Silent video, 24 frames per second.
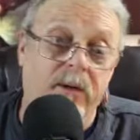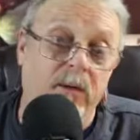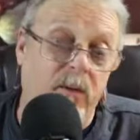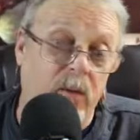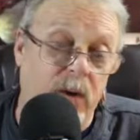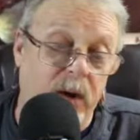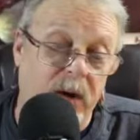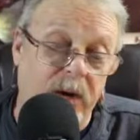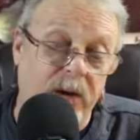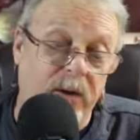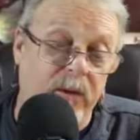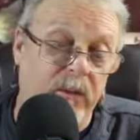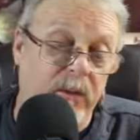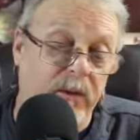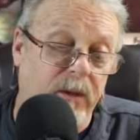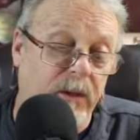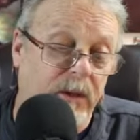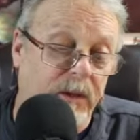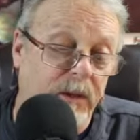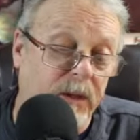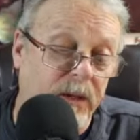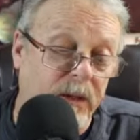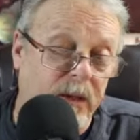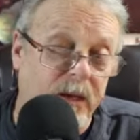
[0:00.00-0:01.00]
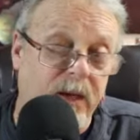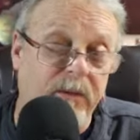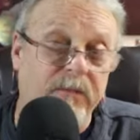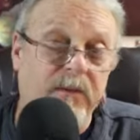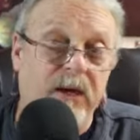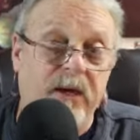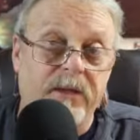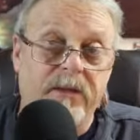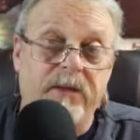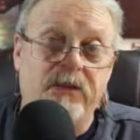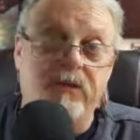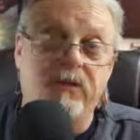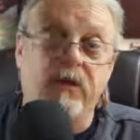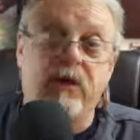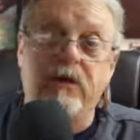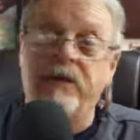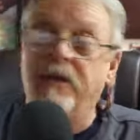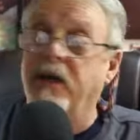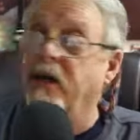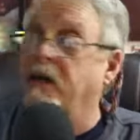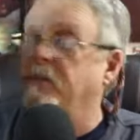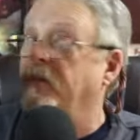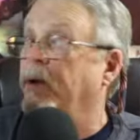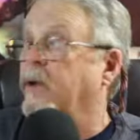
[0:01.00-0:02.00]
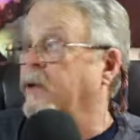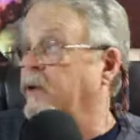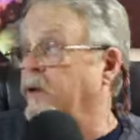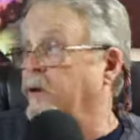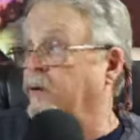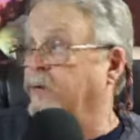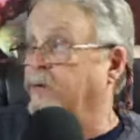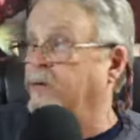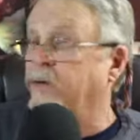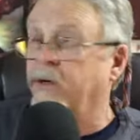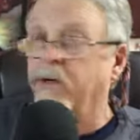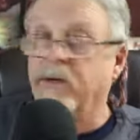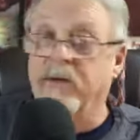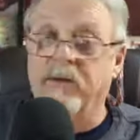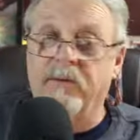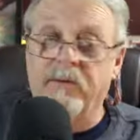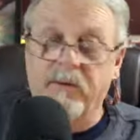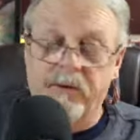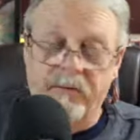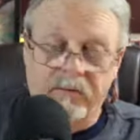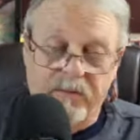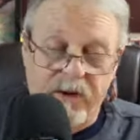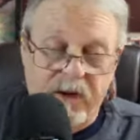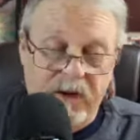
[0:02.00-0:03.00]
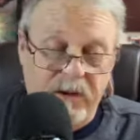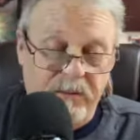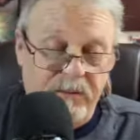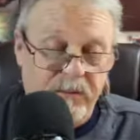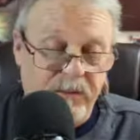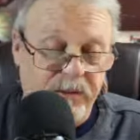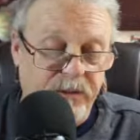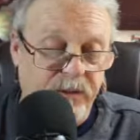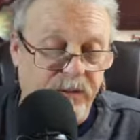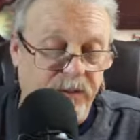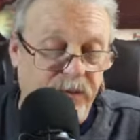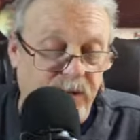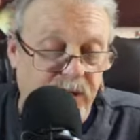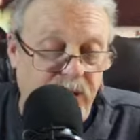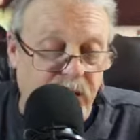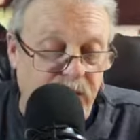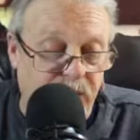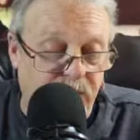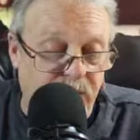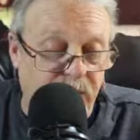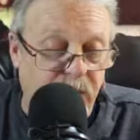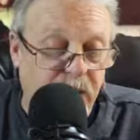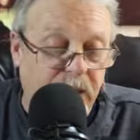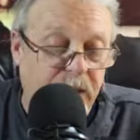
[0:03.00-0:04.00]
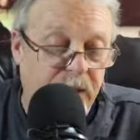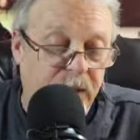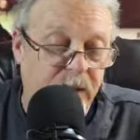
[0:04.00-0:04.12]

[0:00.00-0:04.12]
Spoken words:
Why you really need it. I've got this all down in my notes here that we've kind of put this together